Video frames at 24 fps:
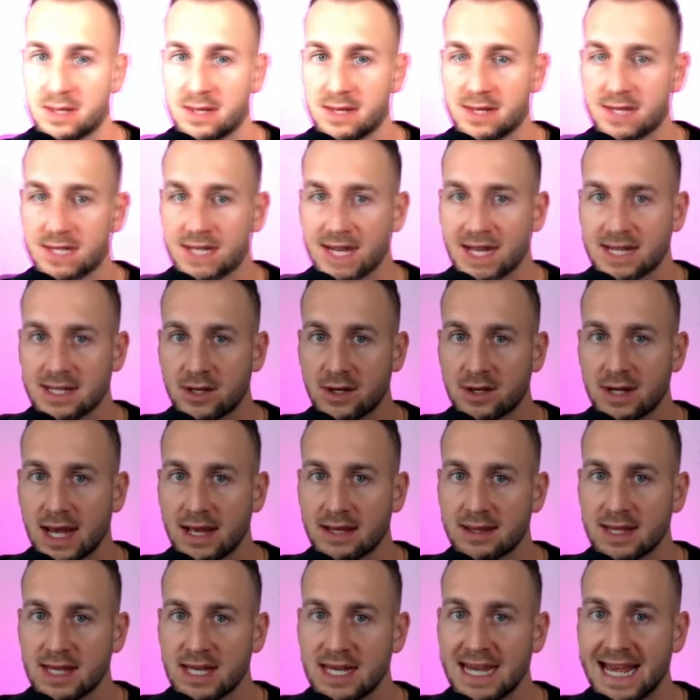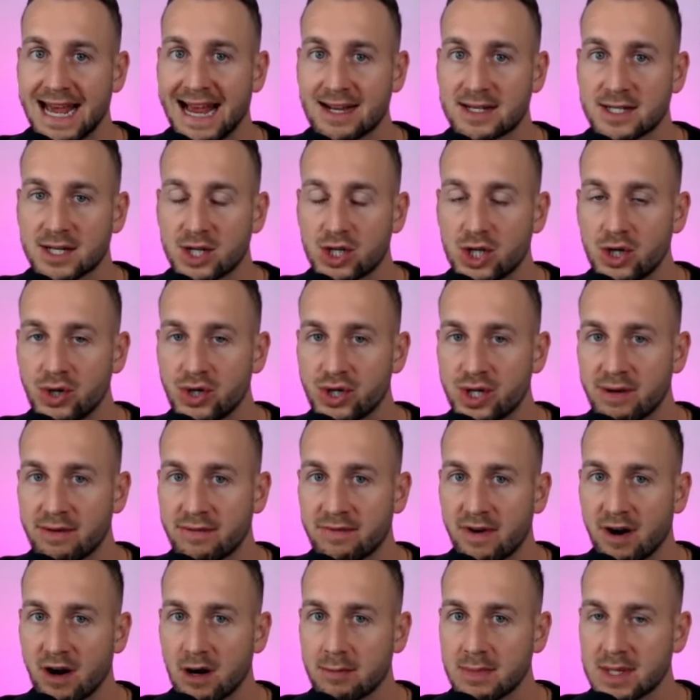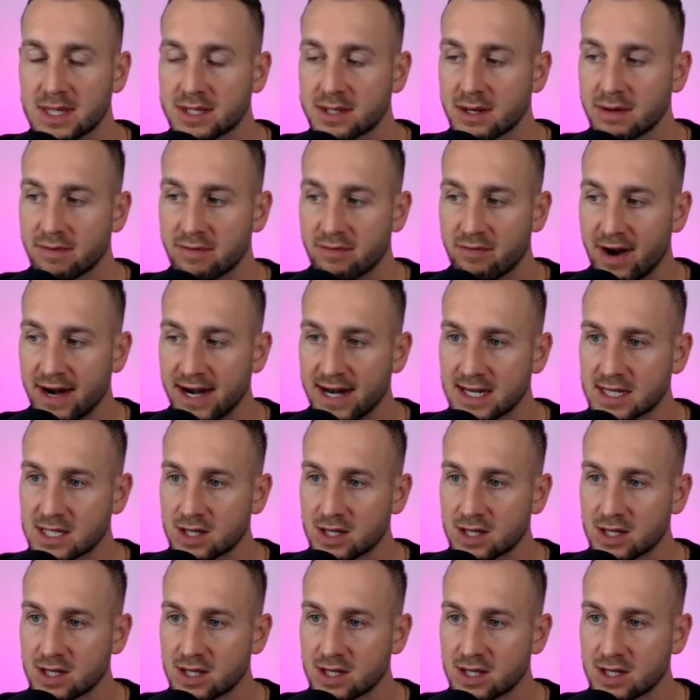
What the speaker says: So let's look at the execution environment of Radix,